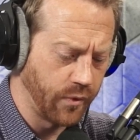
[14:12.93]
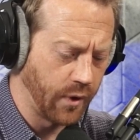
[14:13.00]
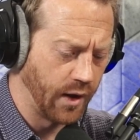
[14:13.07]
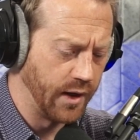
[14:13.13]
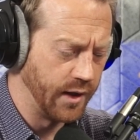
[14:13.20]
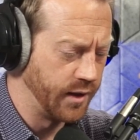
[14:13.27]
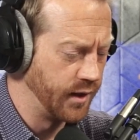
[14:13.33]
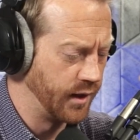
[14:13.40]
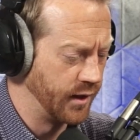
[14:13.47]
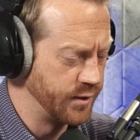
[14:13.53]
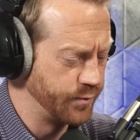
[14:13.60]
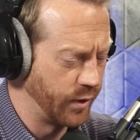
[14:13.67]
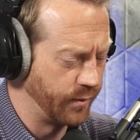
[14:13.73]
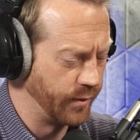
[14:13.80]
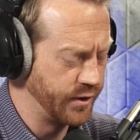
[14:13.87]
I think that's
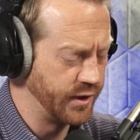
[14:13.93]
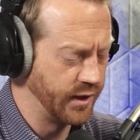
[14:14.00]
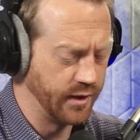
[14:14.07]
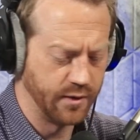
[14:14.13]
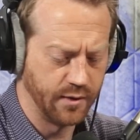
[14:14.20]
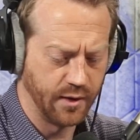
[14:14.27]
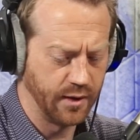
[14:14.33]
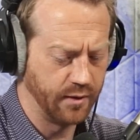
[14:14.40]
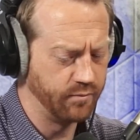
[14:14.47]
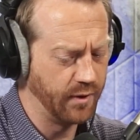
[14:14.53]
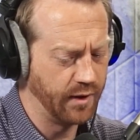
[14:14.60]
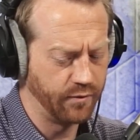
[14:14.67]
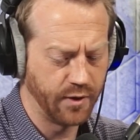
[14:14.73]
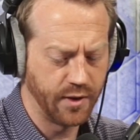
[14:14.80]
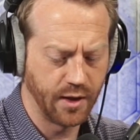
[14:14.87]
pretty much it.
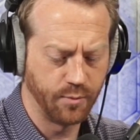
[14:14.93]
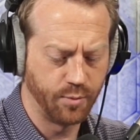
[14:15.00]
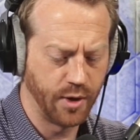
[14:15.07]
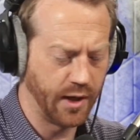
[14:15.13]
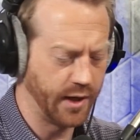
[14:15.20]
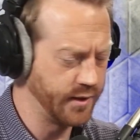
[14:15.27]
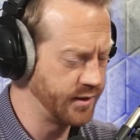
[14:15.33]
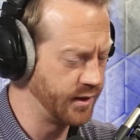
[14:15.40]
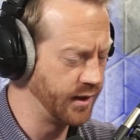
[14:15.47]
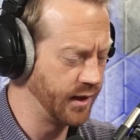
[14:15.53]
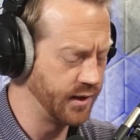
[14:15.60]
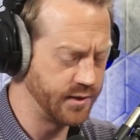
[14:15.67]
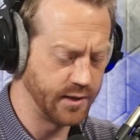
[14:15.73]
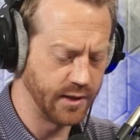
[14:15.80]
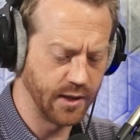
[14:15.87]
Everything applies to the
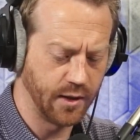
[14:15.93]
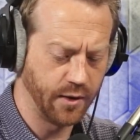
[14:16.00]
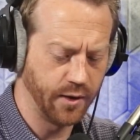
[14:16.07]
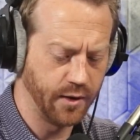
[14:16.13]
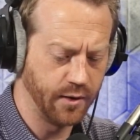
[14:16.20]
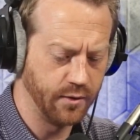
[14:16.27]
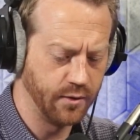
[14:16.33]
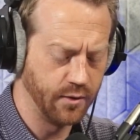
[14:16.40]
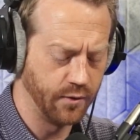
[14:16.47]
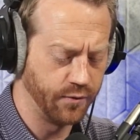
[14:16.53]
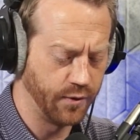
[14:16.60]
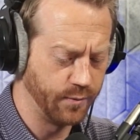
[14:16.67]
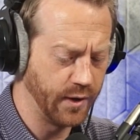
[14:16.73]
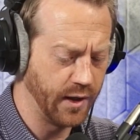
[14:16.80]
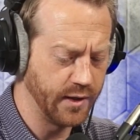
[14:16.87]
ACL.
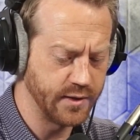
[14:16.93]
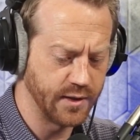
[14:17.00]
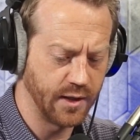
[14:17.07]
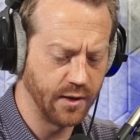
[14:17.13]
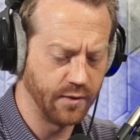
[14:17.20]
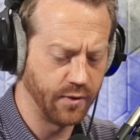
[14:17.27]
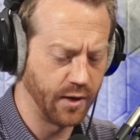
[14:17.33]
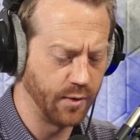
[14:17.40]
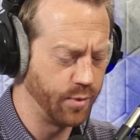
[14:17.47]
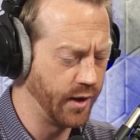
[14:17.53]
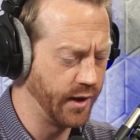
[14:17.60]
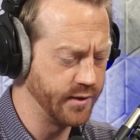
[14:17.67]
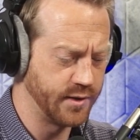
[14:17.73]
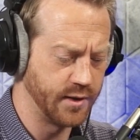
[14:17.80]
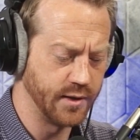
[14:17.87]
From the ACL, everything
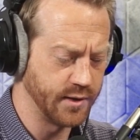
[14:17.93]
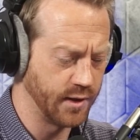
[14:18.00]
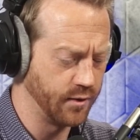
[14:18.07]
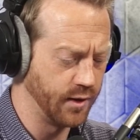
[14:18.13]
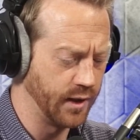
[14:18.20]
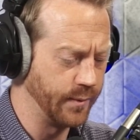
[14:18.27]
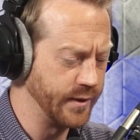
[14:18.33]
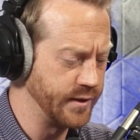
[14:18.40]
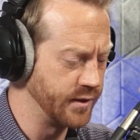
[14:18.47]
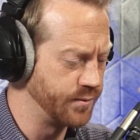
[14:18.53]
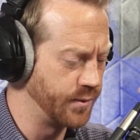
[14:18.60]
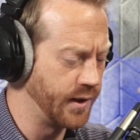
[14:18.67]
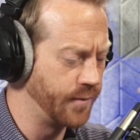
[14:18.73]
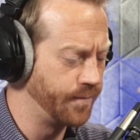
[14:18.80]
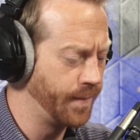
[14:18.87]
applies to these other ligaments as
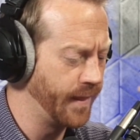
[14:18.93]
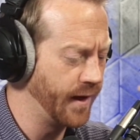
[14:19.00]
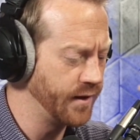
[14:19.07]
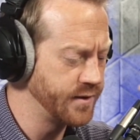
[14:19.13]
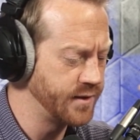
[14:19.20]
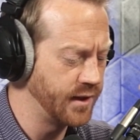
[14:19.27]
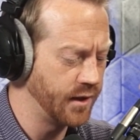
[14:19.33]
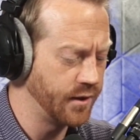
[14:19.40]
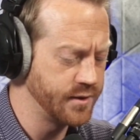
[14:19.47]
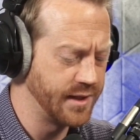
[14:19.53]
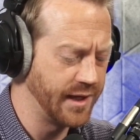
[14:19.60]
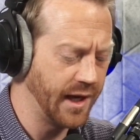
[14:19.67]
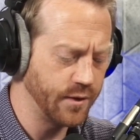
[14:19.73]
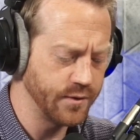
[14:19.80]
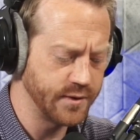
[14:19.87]
well. LCL is
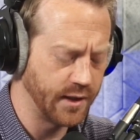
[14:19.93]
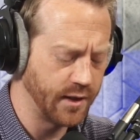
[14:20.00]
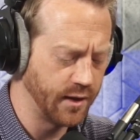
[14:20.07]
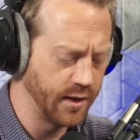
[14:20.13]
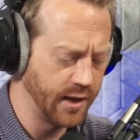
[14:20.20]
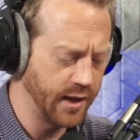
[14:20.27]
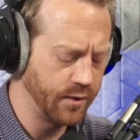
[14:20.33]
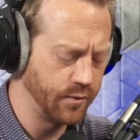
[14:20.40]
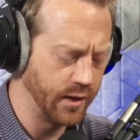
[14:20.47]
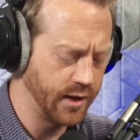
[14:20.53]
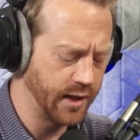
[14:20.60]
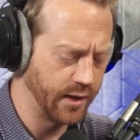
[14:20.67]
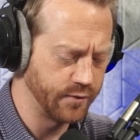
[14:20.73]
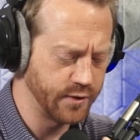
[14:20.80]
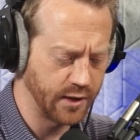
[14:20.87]
the outside of the leg. We
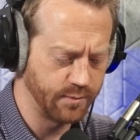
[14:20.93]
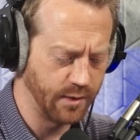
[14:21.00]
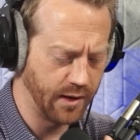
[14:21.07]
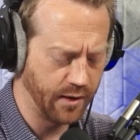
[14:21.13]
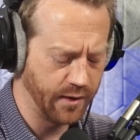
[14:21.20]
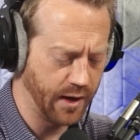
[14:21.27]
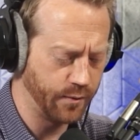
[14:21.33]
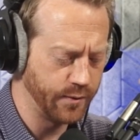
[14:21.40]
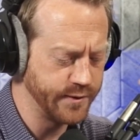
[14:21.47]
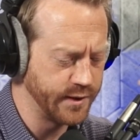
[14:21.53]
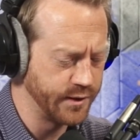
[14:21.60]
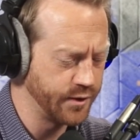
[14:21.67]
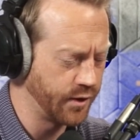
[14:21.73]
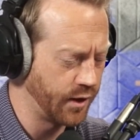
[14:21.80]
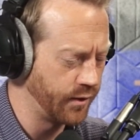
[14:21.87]
kind of talked about how that one's
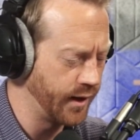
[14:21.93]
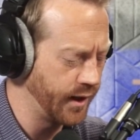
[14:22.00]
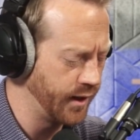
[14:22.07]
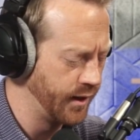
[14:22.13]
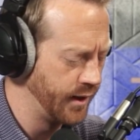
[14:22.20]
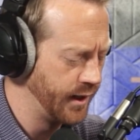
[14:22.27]
injured already.